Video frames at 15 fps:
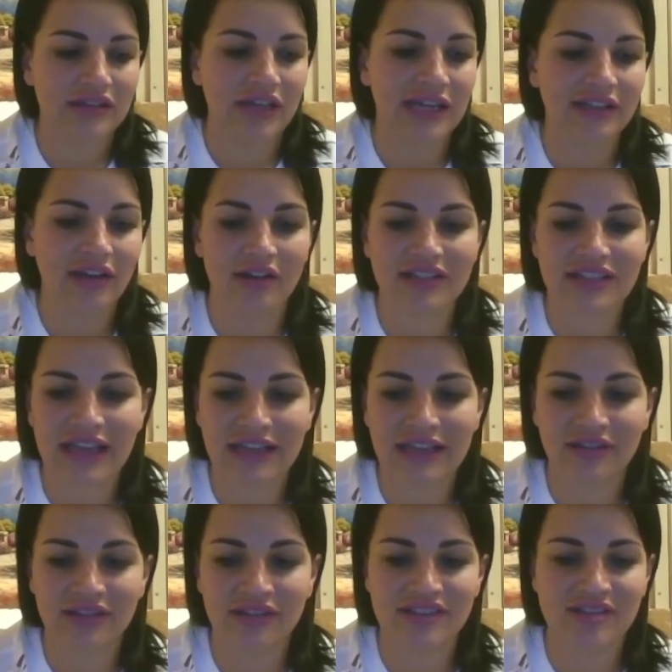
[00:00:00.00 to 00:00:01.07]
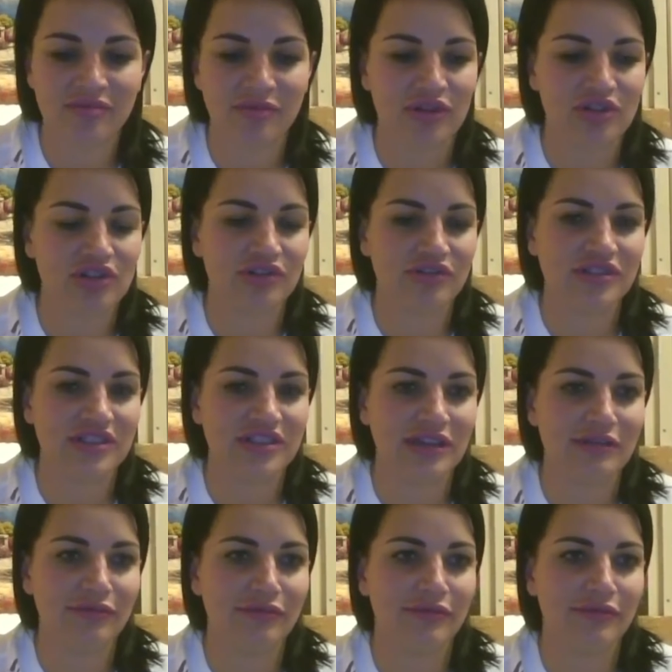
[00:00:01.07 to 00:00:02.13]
I can't handle this spiritual stuff.